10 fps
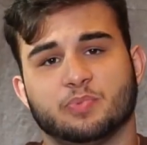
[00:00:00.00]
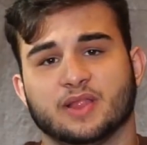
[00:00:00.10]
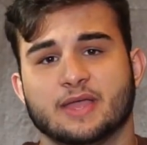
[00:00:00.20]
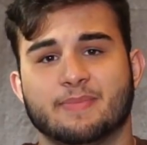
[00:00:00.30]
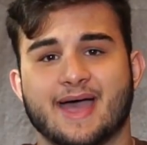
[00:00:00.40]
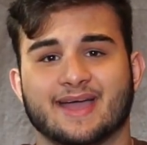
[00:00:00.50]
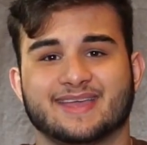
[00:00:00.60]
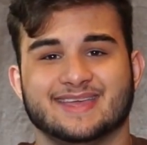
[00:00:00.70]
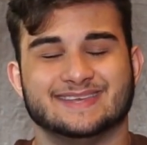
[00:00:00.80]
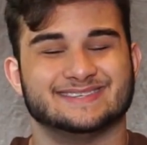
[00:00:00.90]

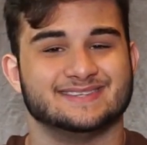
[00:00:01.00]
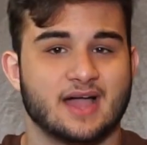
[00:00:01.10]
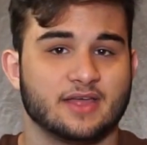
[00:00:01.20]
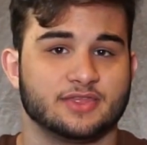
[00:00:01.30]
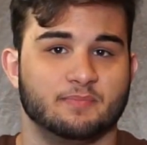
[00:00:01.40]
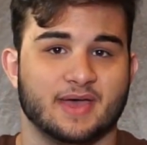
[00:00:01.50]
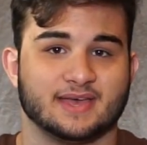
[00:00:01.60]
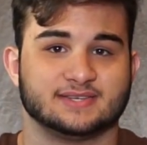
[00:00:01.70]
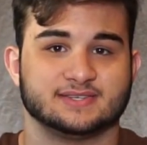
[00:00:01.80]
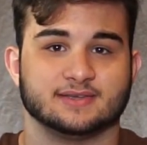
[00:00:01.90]
playback is not the
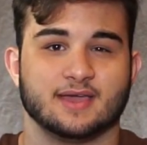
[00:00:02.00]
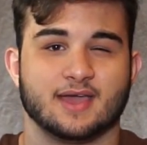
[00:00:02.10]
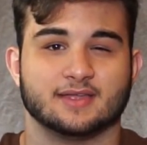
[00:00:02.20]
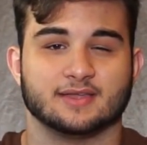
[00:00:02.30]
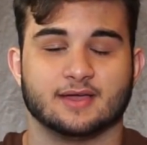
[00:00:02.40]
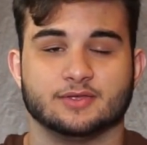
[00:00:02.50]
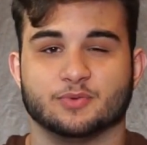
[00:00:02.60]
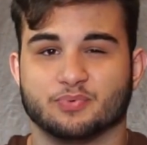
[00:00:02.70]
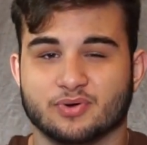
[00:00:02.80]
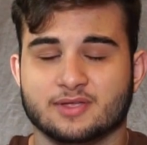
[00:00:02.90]
best, and
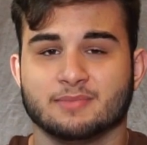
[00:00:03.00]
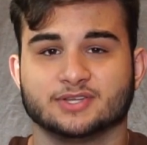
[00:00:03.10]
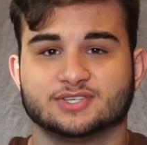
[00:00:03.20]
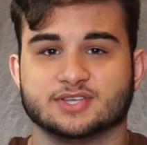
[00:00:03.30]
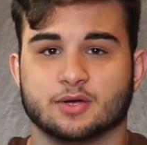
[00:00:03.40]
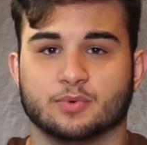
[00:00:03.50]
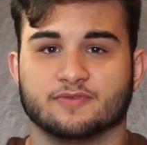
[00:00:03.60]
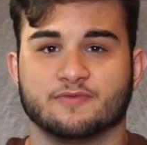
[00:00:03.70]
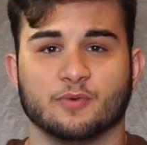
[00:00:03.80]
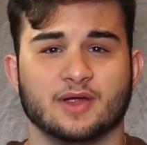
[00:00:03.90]
you're pretty much stuck with
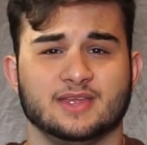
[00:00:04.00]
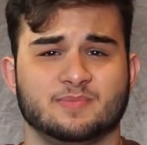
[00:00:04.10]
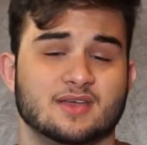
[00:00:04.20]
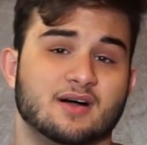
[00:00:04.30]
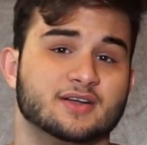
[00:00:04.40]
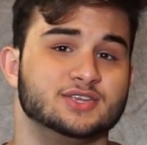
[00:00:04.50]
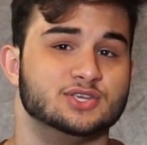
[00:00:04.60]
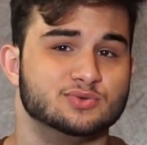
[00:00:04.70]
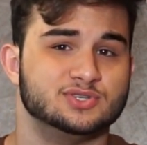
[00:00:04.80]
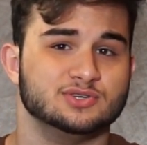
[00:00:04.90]
480p on
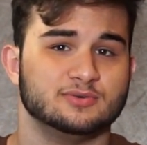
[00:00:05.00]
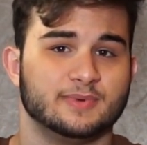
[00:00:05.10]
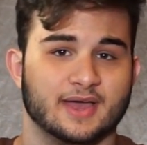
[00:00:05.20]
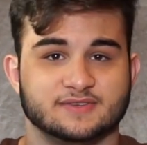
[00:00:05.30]
YouTube.